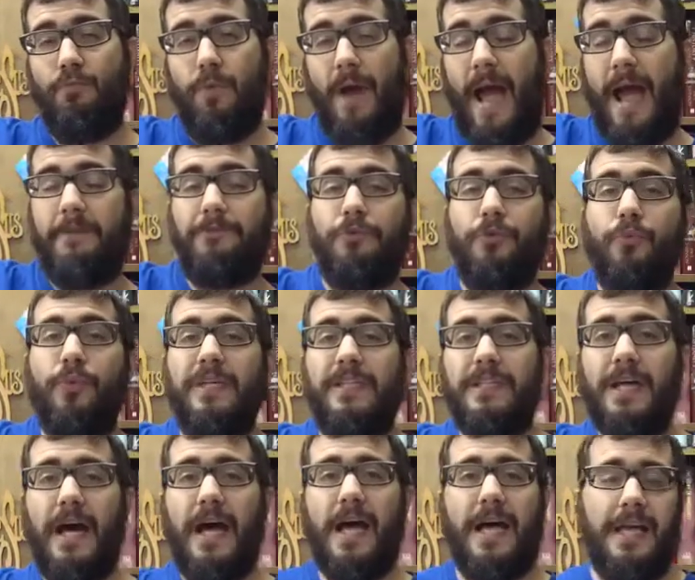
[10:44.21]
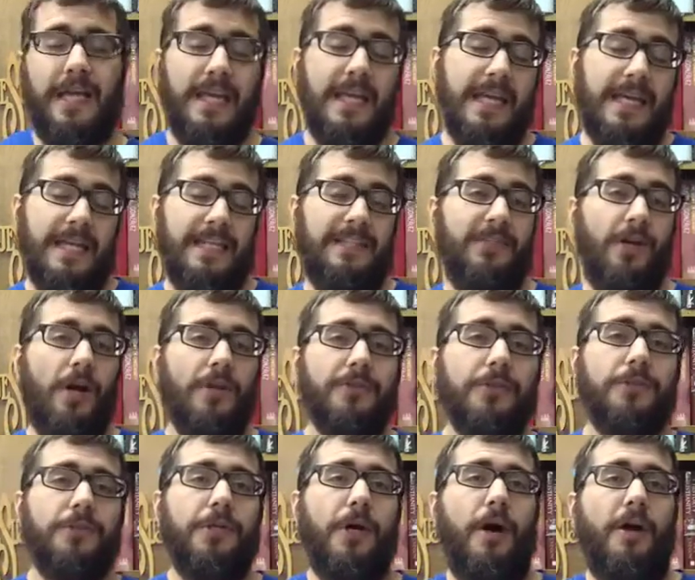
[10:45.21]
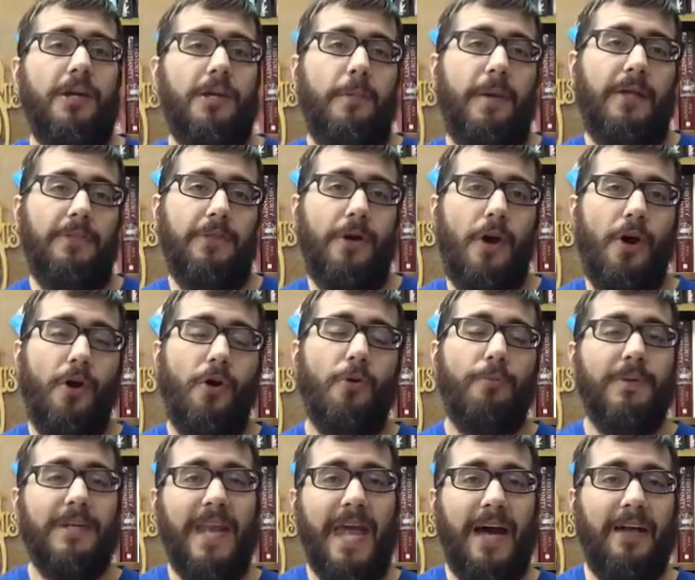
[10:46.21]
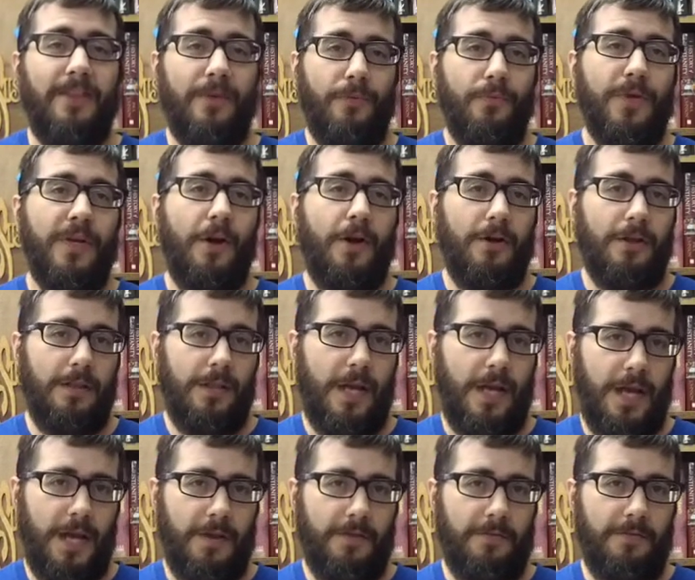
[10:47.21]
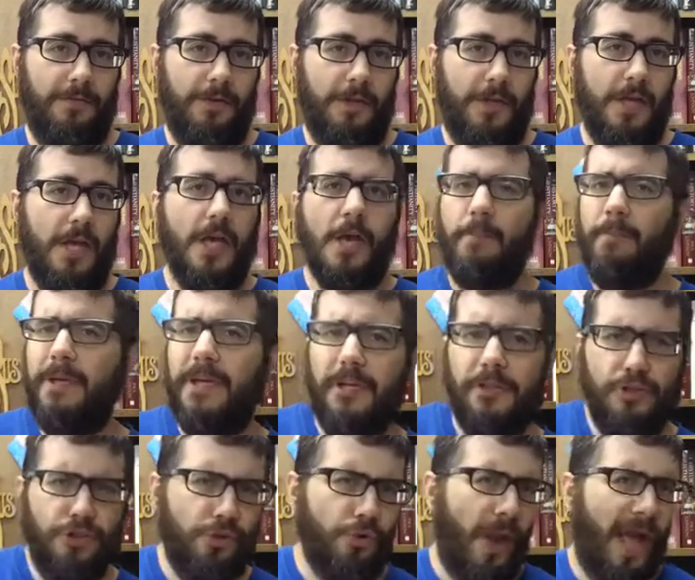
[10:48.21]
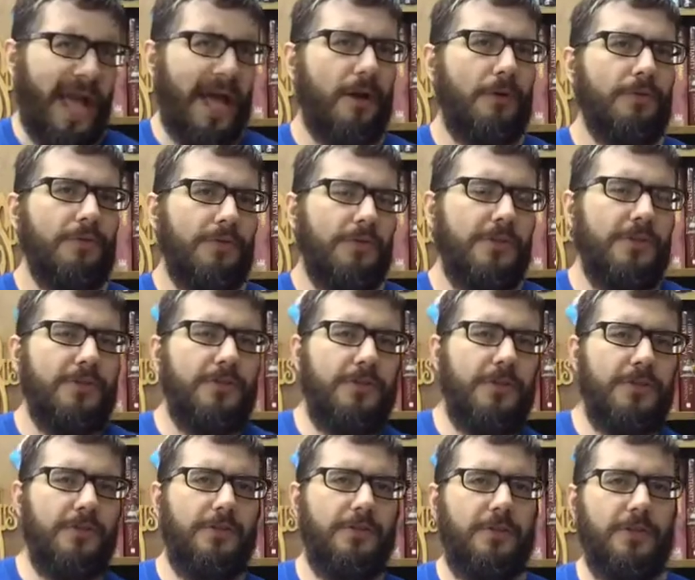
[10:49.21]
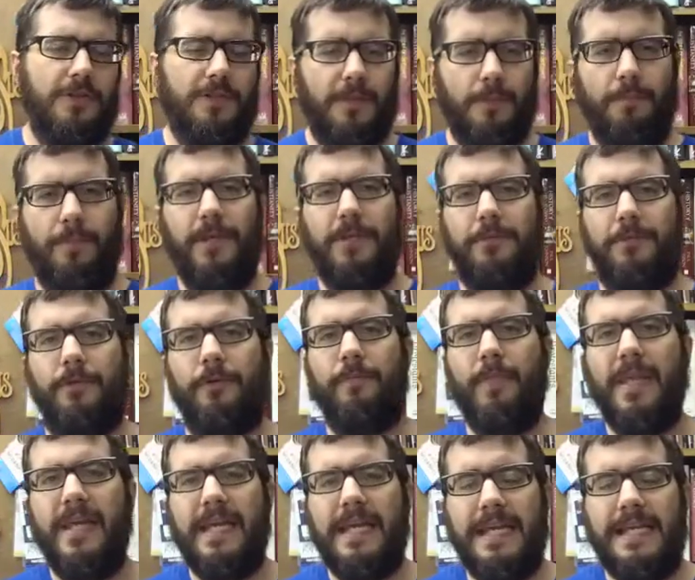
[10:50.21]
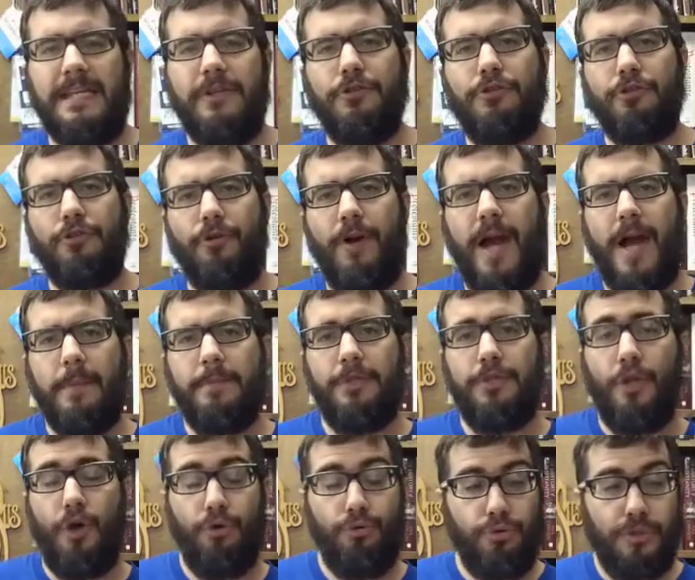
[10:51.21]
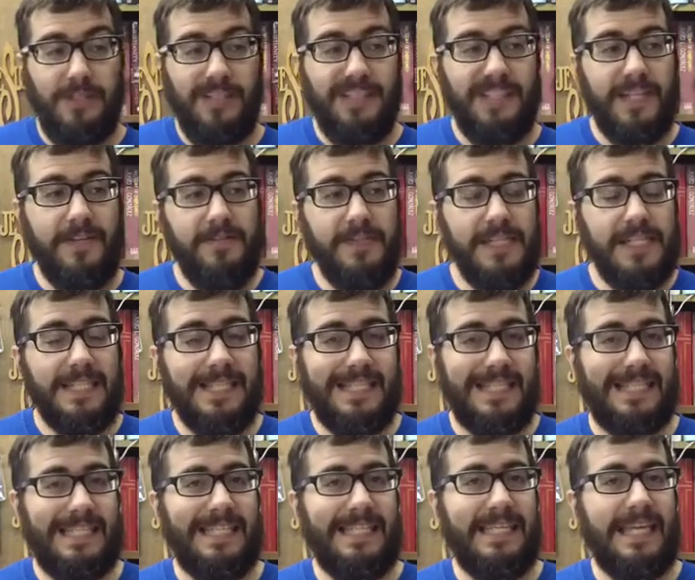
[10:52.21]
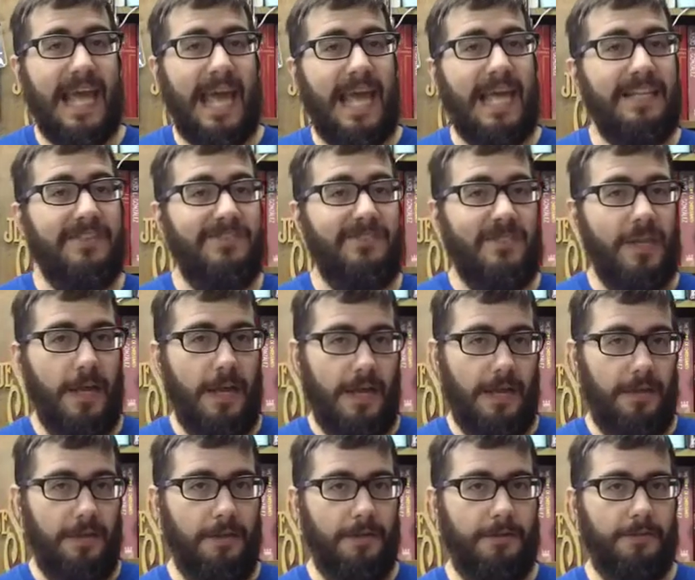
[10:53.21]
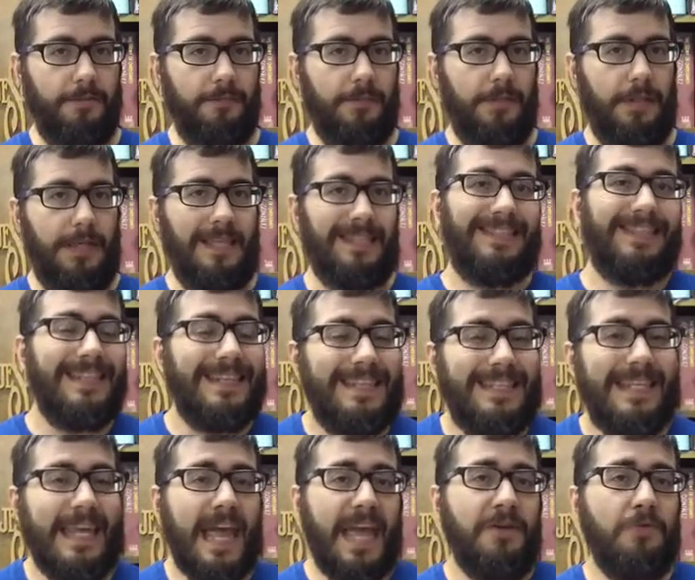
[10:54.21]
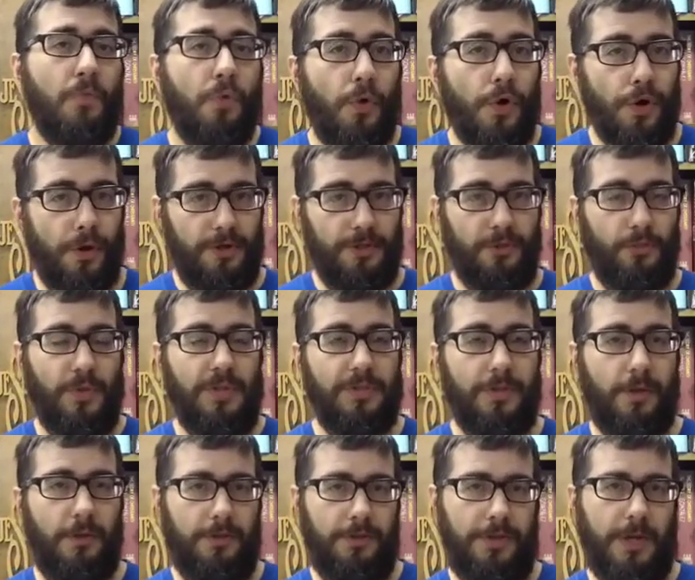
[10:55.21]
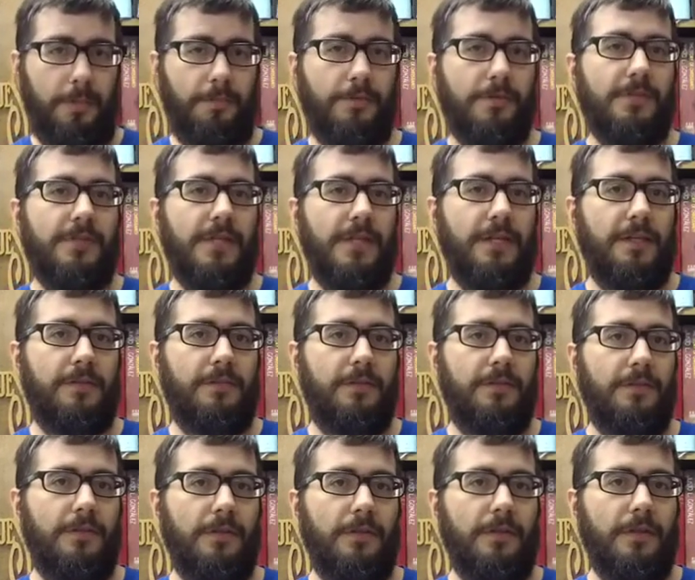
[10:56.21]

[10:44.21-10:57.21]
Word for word: after we die. He's also talking about the hope now that we are alive. Because throughout this, this, this epistle, he describes those living in sin as dead. It's the dead works that we saw in chapter 6.